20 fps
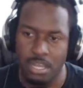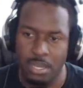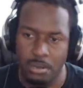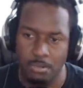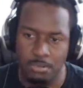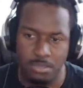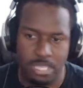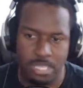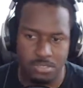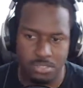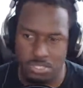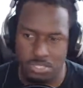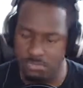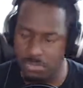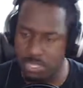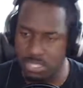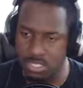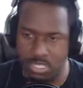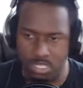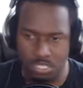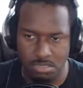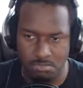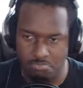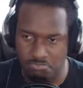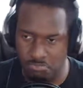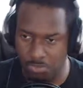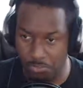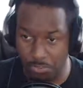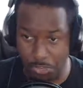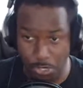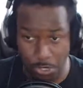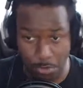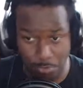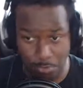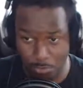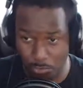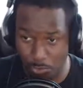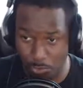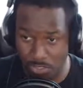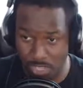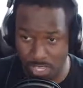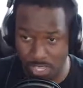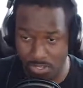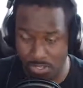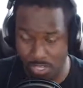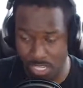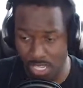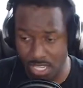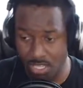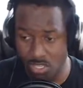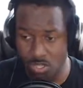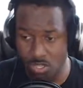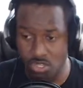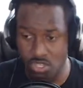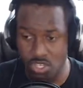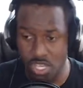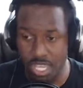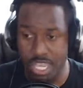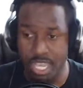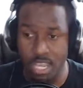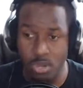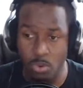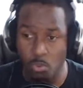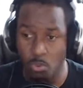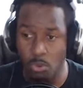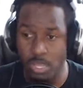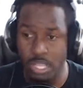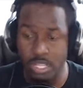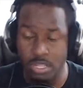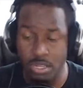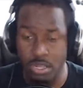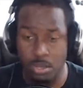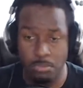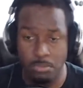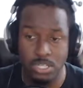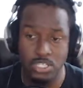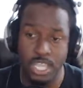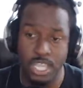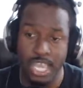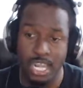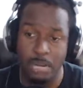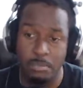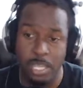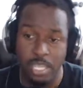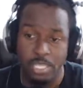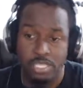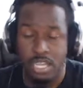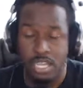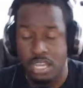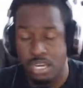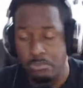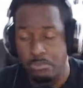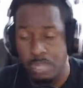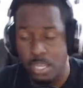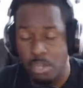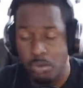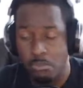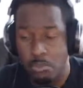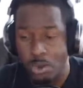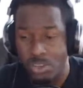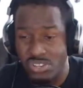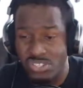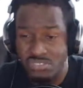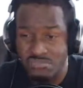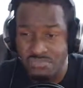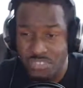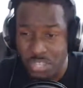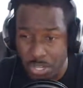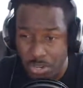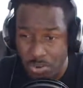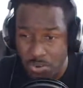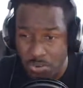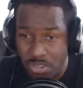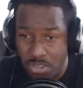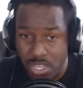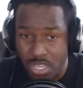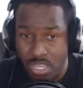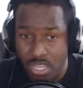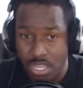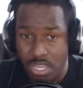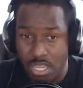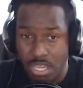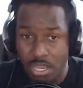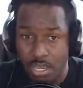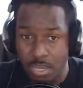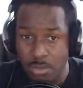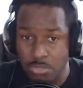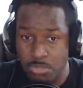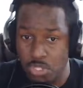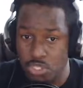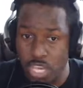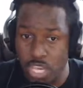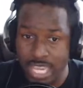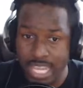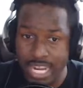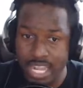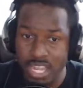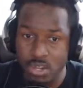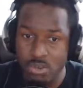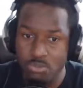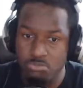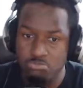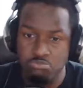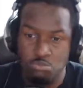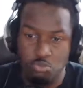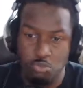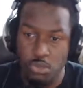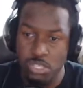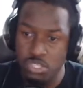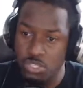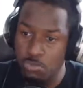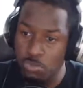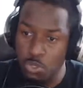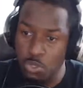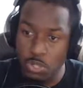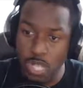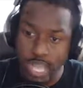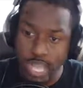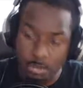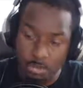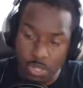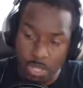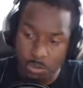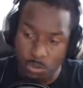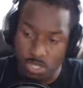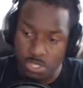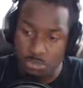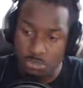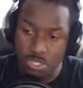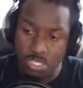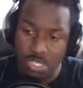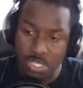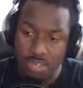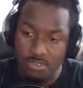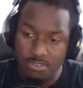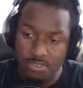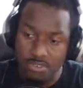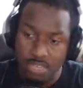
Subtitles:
It's basically the video before this, and you can check out, win a bunch of anime. It's an anime unboxing video. So check it out. Win some cool anime, watch some stuff.